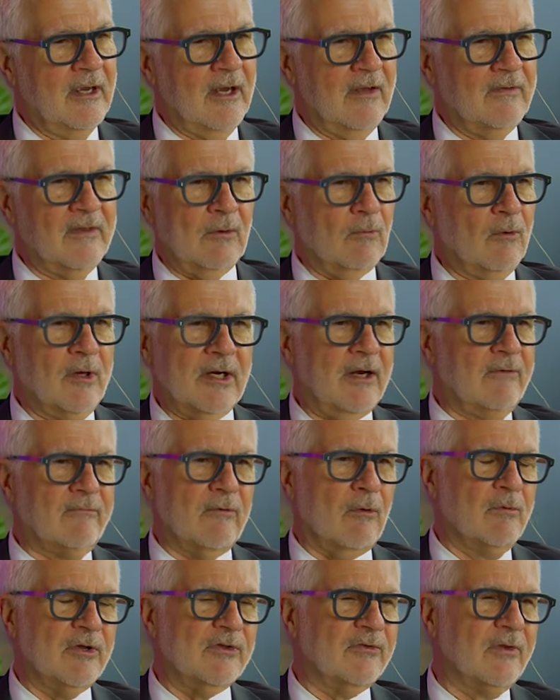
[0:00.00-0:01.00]
and then
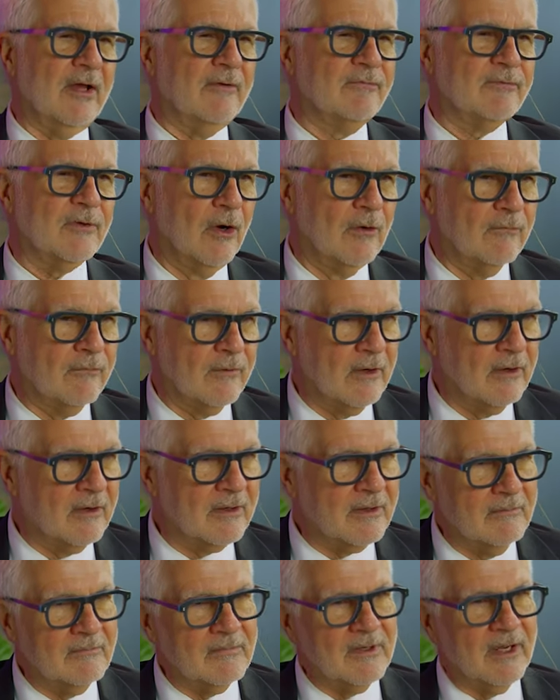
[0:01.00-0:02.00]
whatever was left
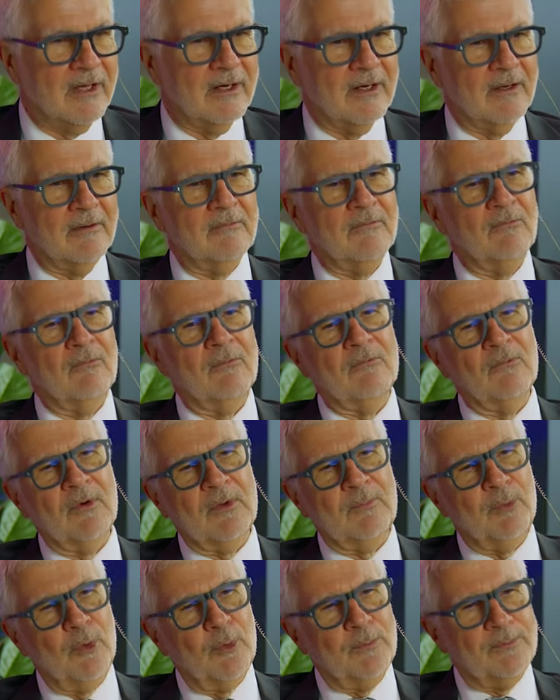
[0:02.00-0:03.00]
over, kind of,
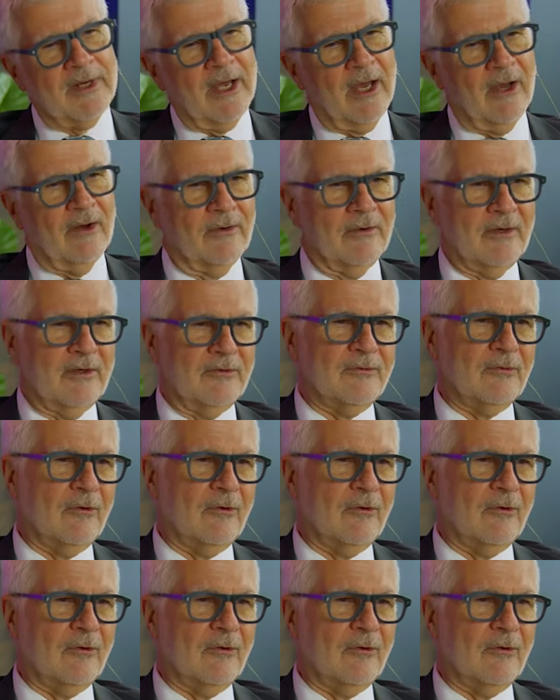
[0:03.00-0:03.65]
we pooped out as